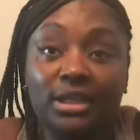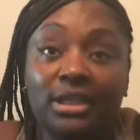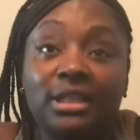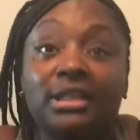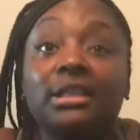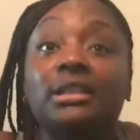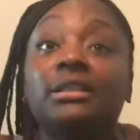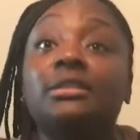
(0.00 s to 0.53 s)

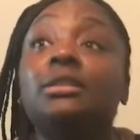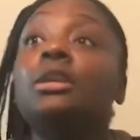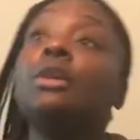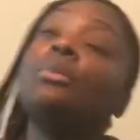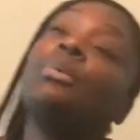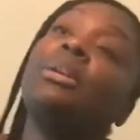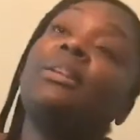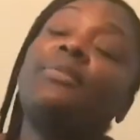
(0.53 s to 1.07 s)
he
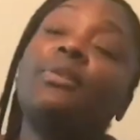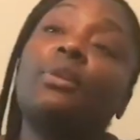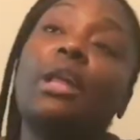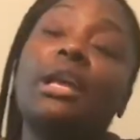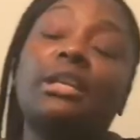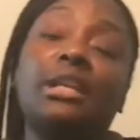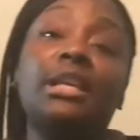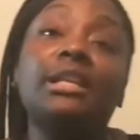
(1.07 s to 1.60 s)
felt
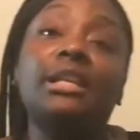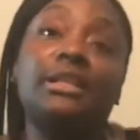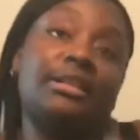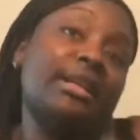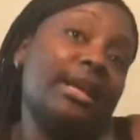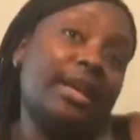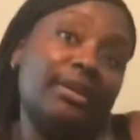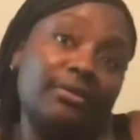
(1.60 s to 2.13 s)
like he
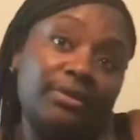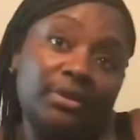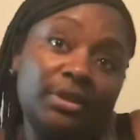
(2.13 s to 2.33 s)
didn't have.